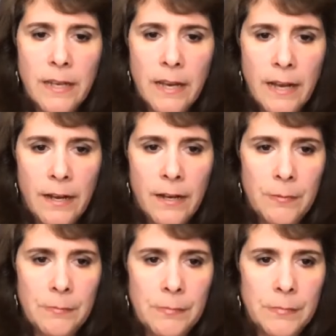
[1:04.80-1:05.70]

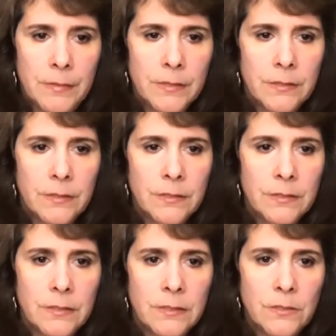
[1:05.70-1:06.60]

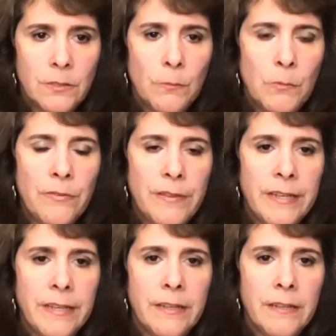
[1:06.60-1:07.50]
Some of
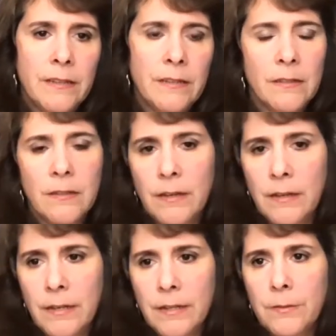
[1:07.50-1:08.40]
the
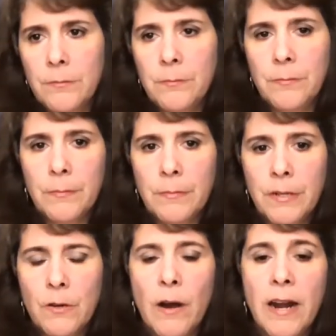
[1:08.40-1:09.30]

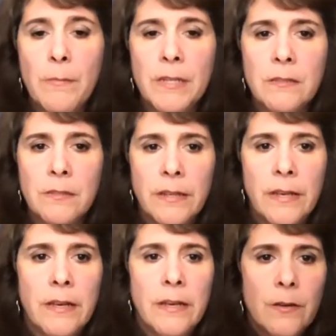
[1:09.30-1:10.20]
requirements
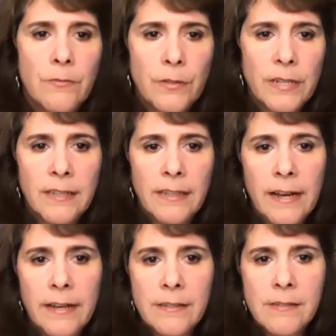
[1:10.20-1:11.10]
for the
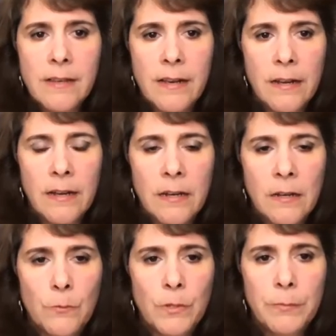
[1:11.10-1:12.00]
class
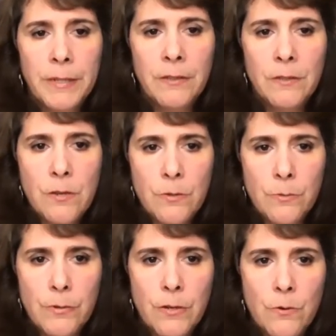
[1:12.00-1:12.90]
will be to
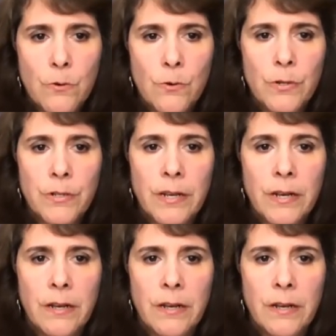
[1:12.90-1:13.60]
record